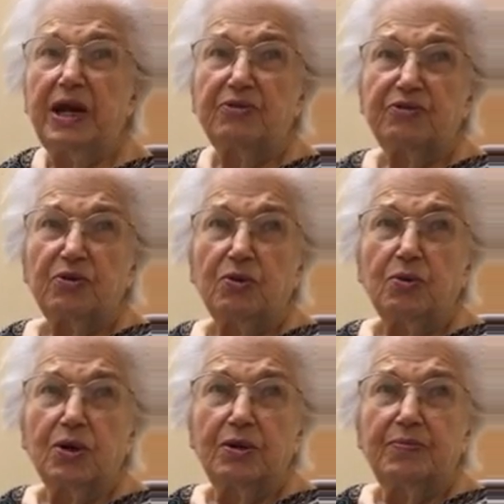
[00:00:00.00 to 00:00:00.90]
had a
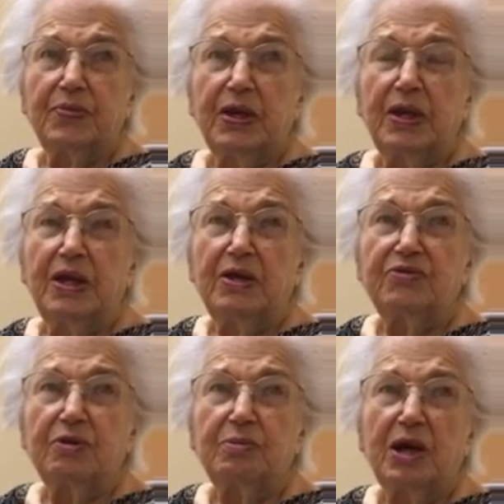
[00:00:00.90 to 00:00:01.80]
stroke
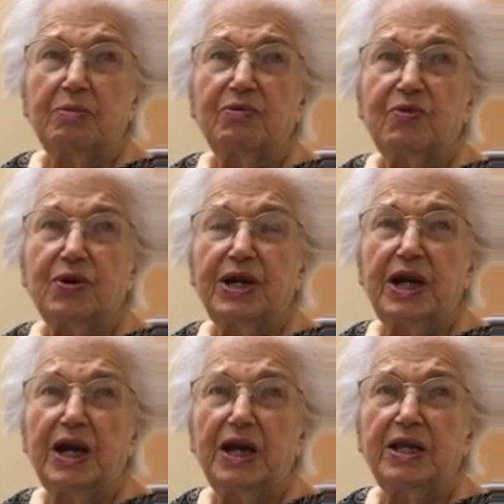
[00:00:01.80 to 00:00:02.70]
sometime before he
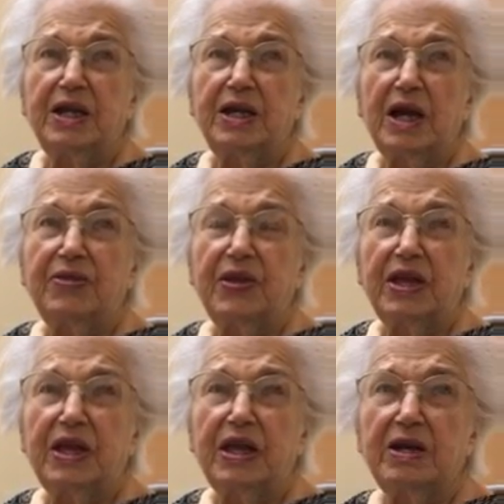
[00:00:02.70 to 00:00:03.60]
died, and then I
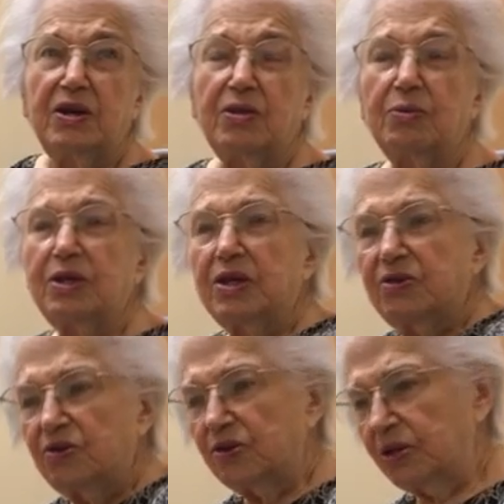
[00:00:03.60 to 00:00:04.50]
think he had another one
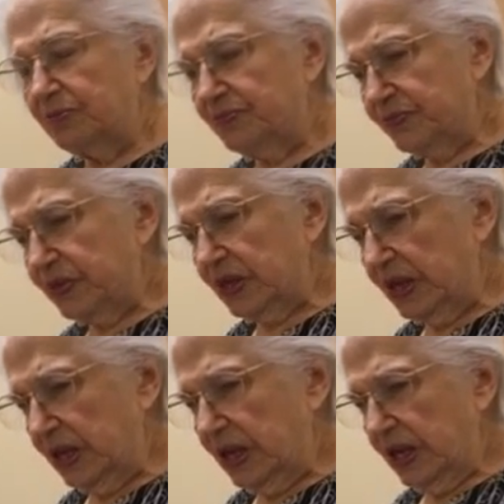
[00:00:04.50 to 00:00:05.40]
that took him.
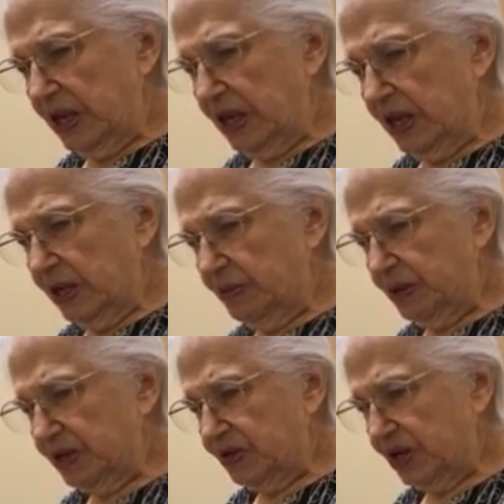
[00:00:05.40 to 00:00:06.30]

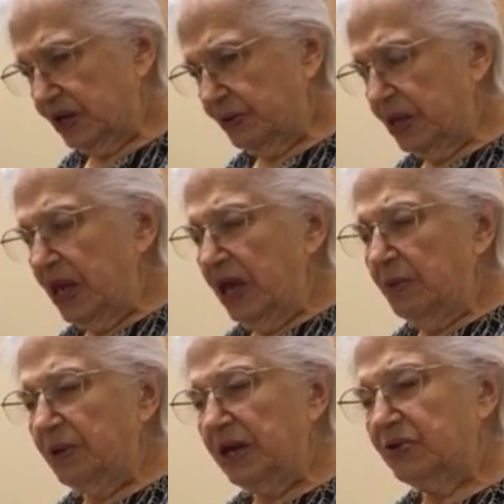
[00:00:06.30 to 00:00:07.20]
But
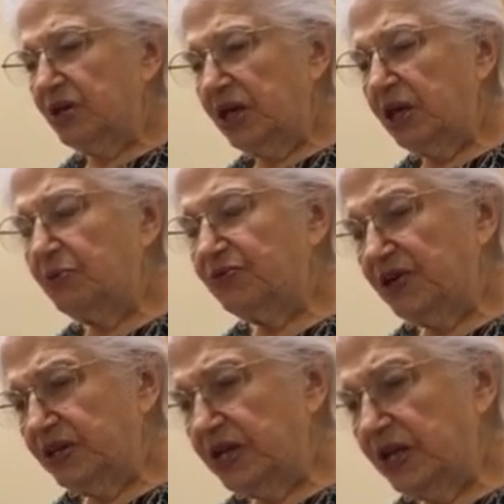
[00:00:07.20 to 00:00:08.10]
I'll tell you, he was
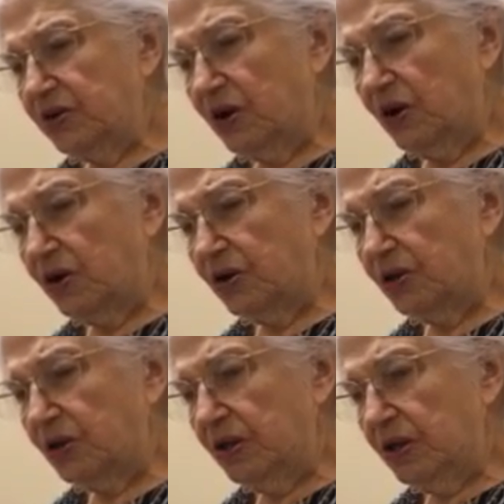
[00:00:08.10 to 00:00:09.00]
very
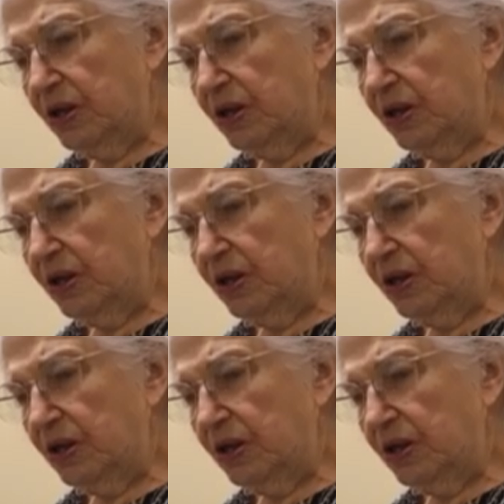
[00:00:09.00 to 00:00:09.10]
tender-hearted.